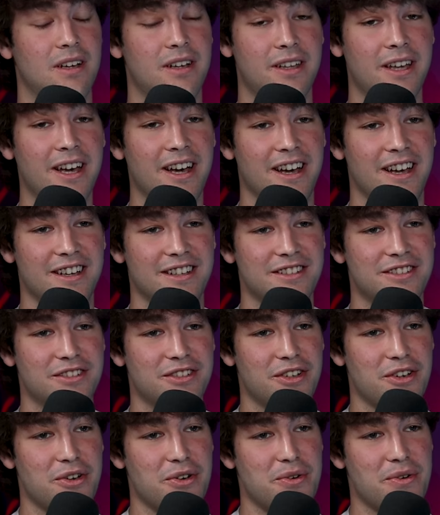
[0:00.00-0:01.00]
Yeah.
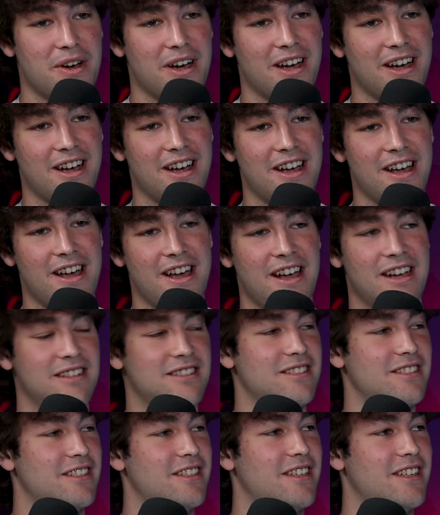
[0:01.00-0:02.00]
So
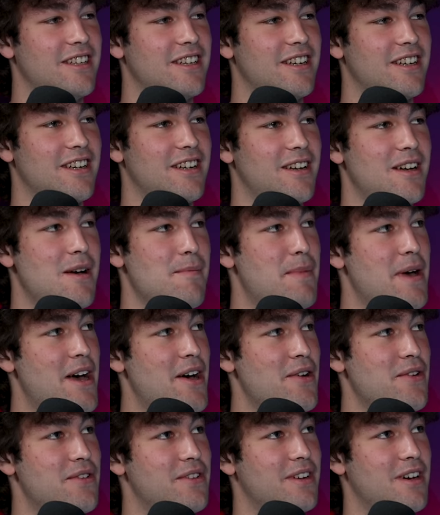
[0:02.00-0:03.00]
actually
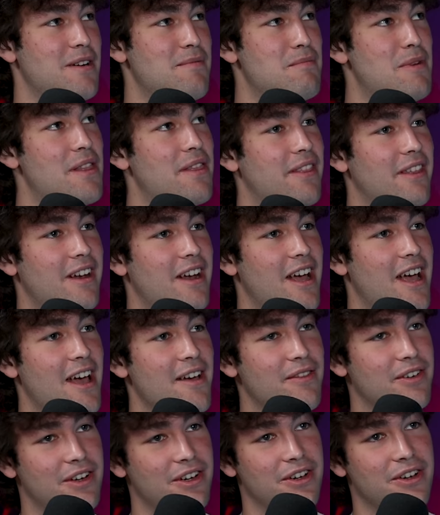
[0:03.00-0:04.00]
about a month and a
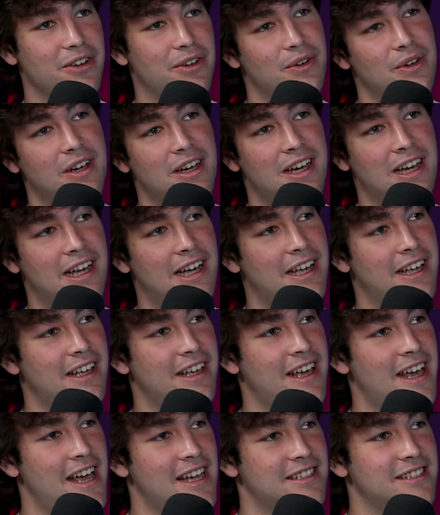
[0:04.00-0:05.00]
half ago,
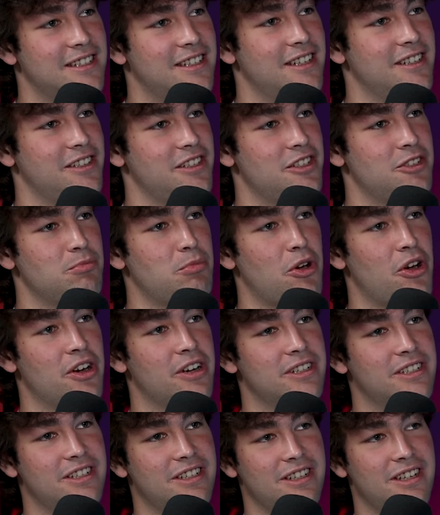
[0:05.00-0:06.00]
I accidentally
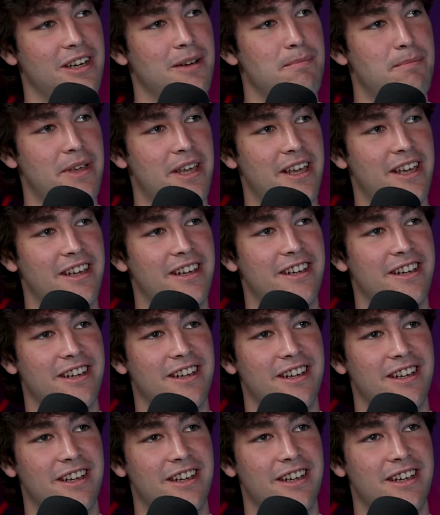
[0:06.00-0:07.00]
sparked a big
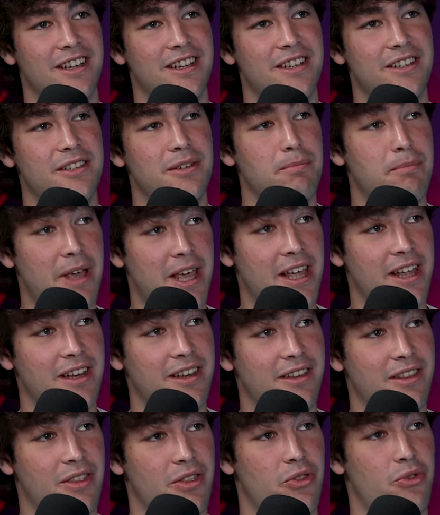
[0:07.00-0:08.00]

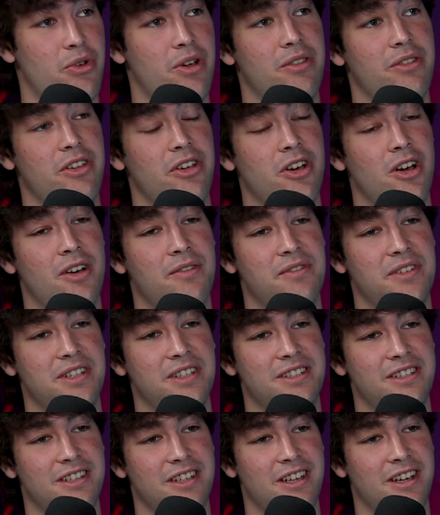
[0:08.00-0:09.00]
debate throughout the
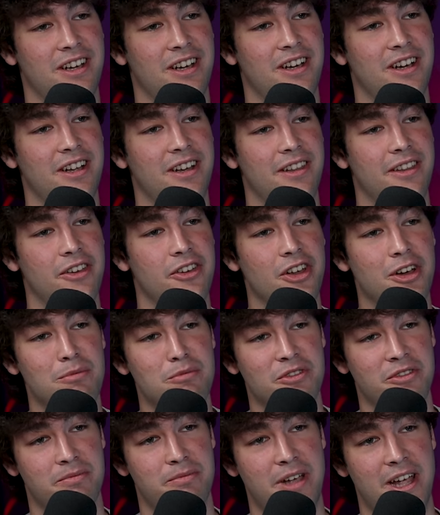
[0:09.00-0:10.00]
office on the
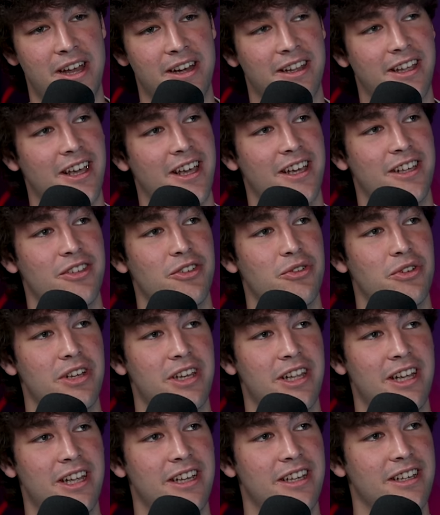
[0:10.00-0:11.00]
number of pancakes you
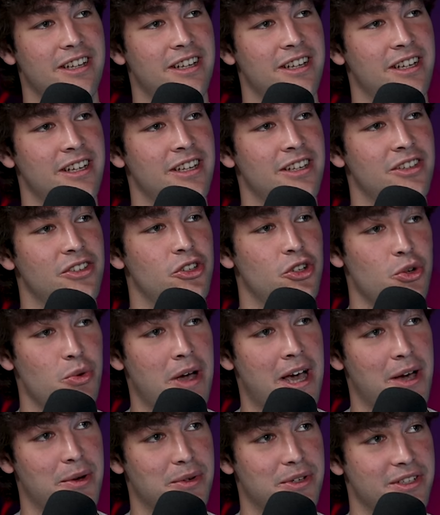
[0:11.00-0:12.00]
could eat in
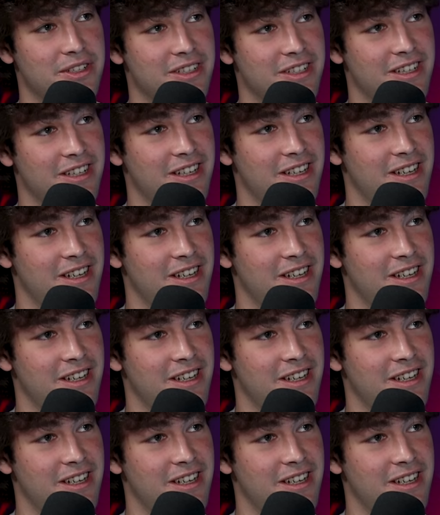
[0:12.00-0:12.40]
2 hours.